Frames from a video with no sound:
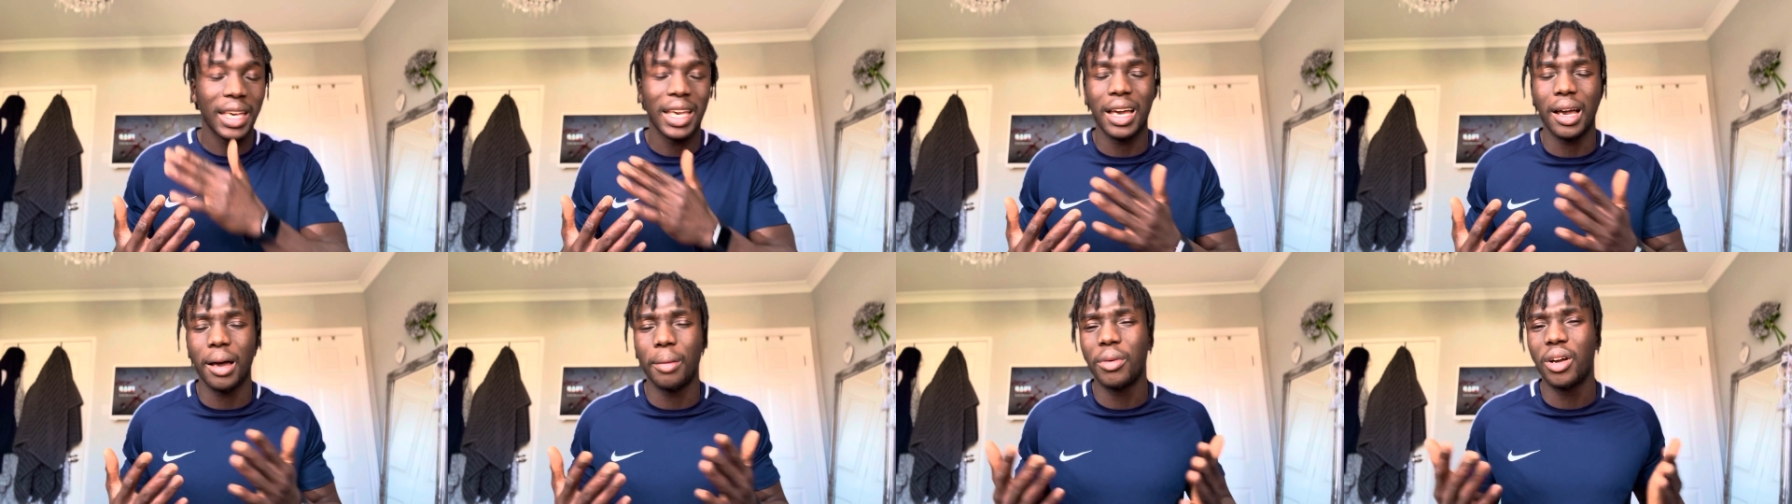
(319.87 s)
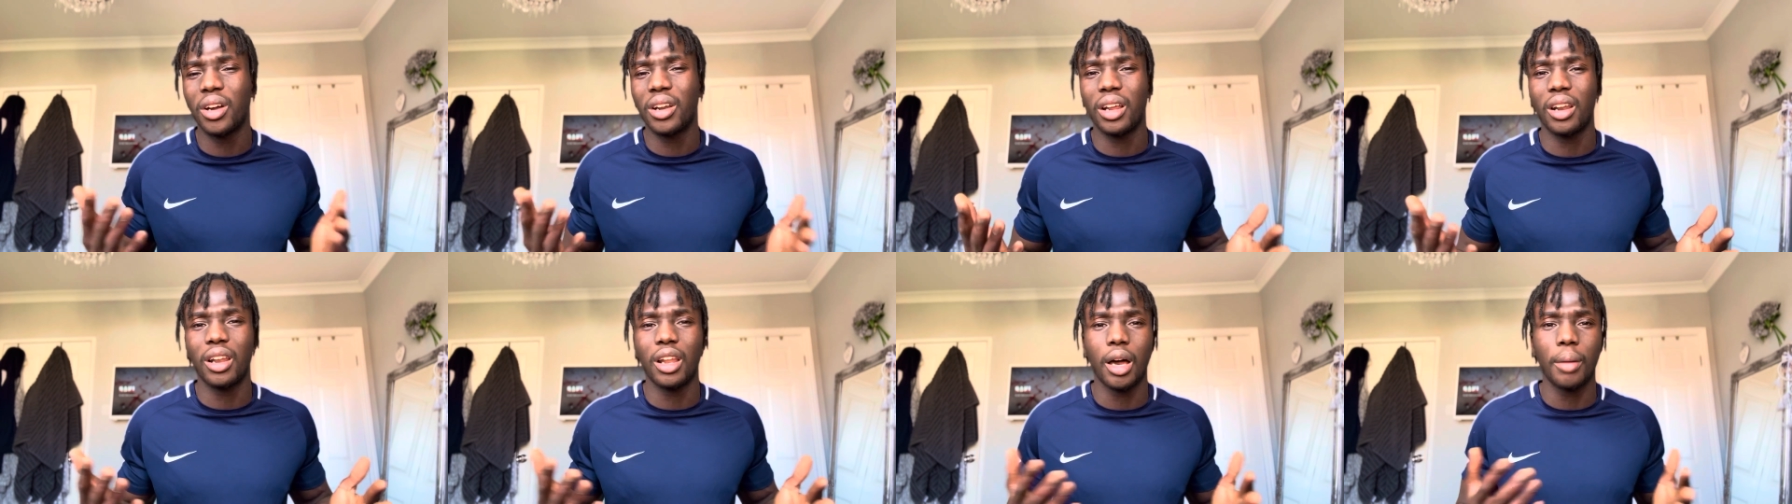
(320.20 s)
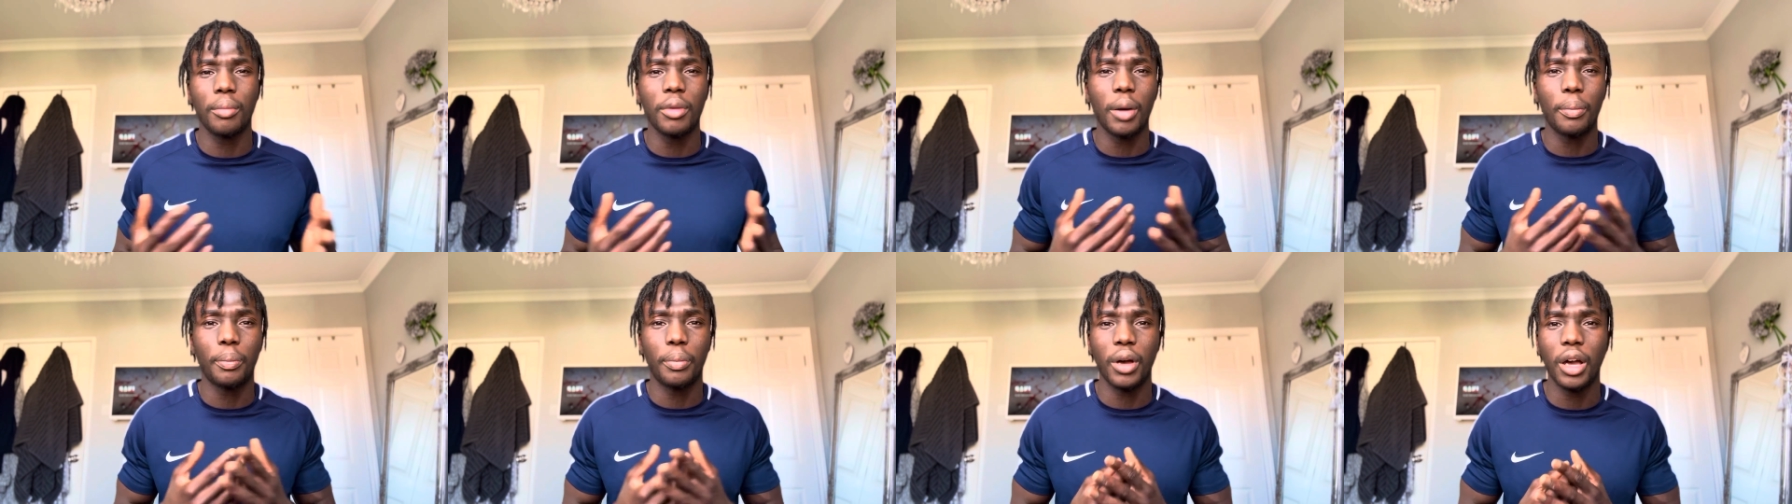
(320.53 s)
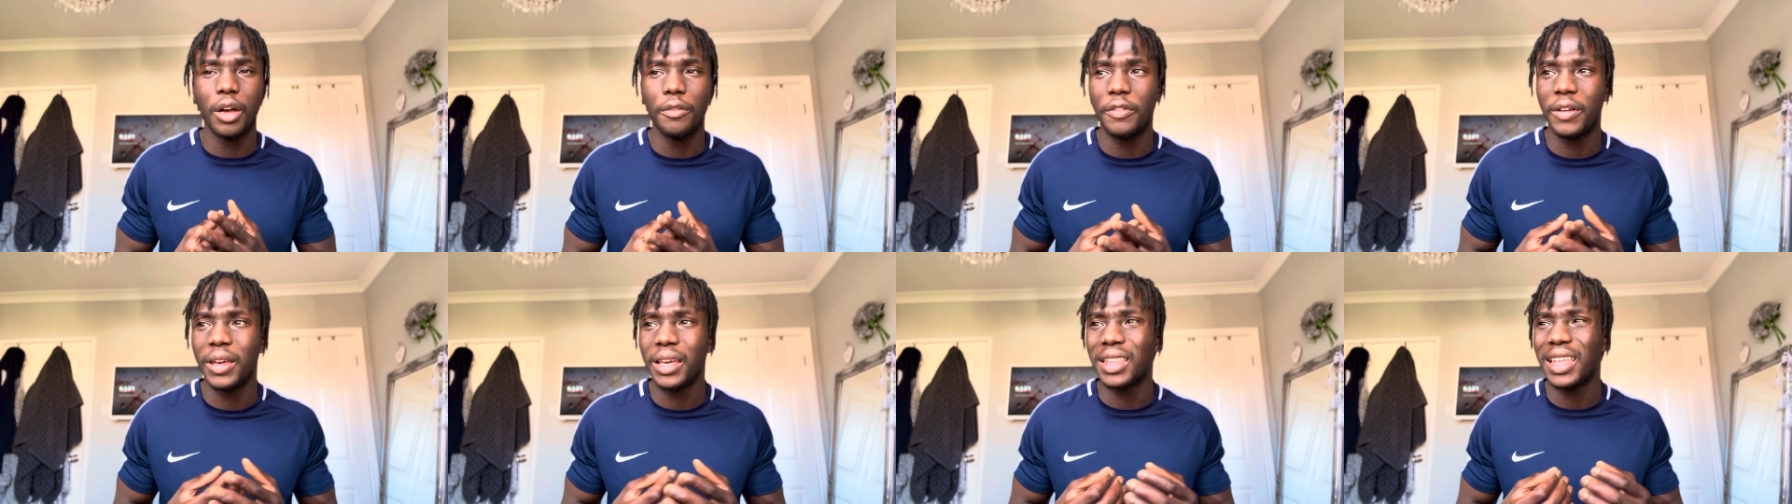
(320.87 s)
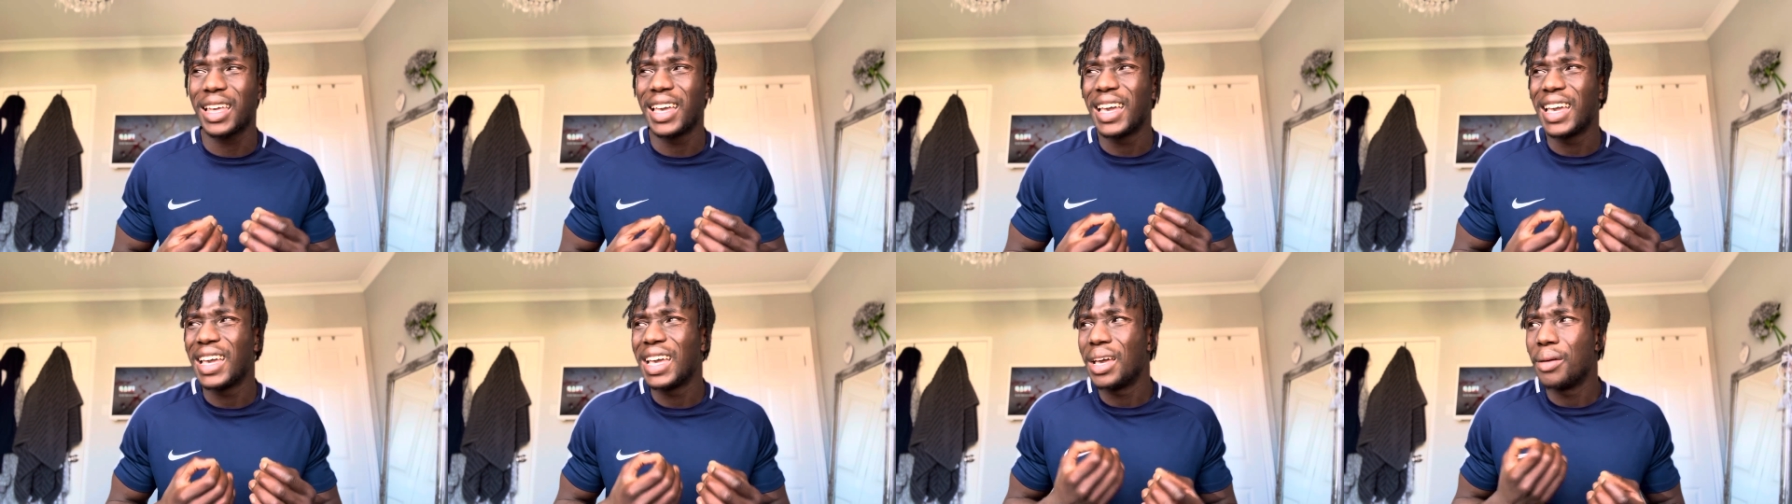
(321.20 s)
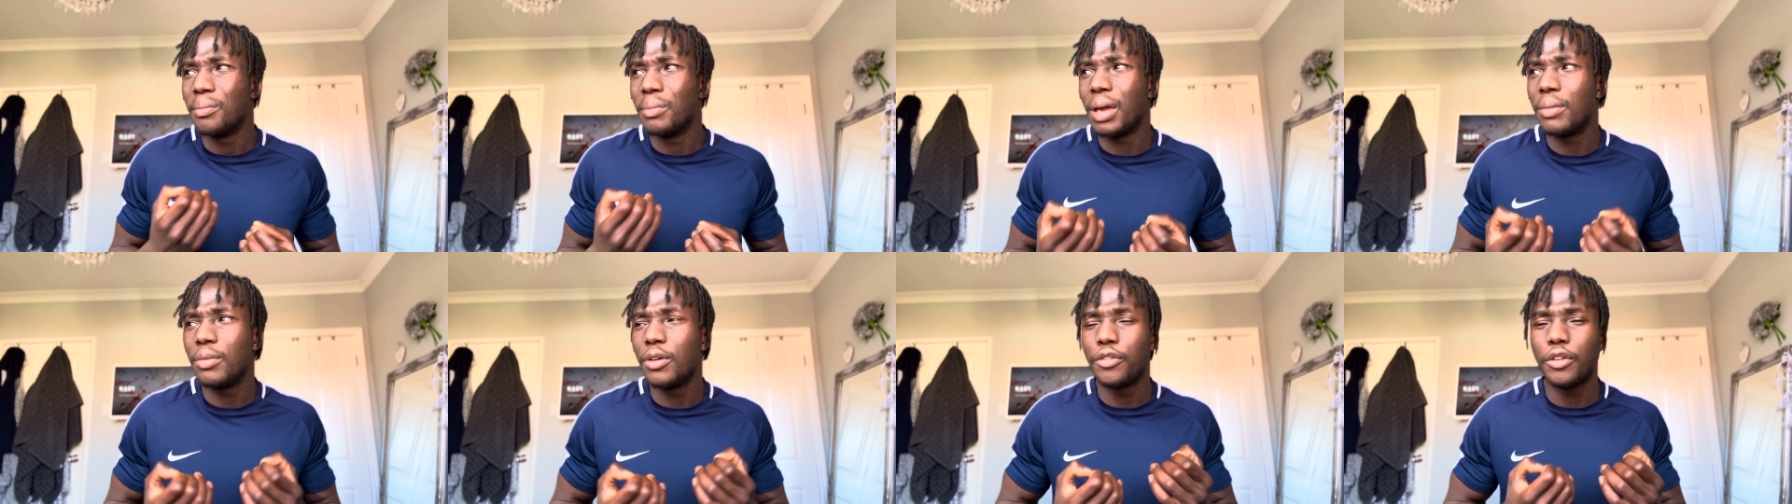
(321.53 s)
I'm not gonna lie, I'm not perfect. Maybe